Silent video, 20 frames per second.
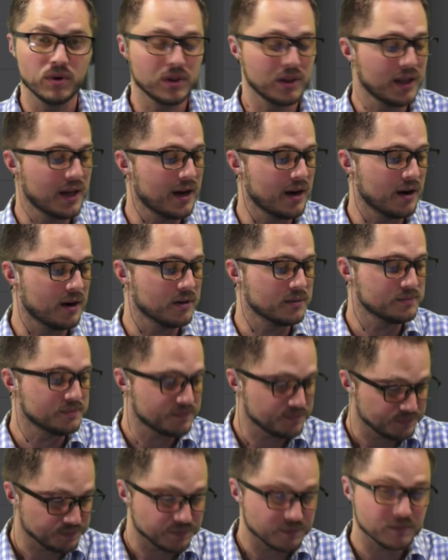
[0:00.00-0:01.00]
layer,
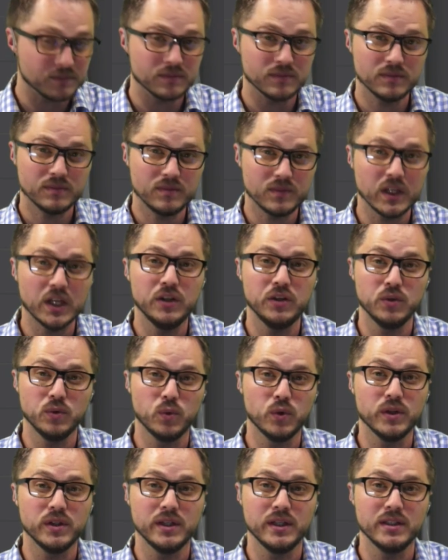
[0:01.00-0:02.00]
you
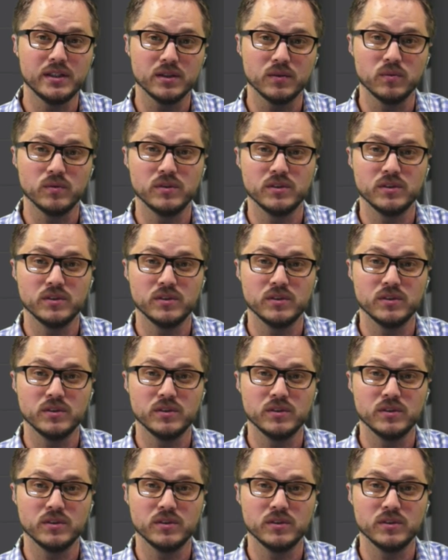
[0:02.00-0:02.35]
would need to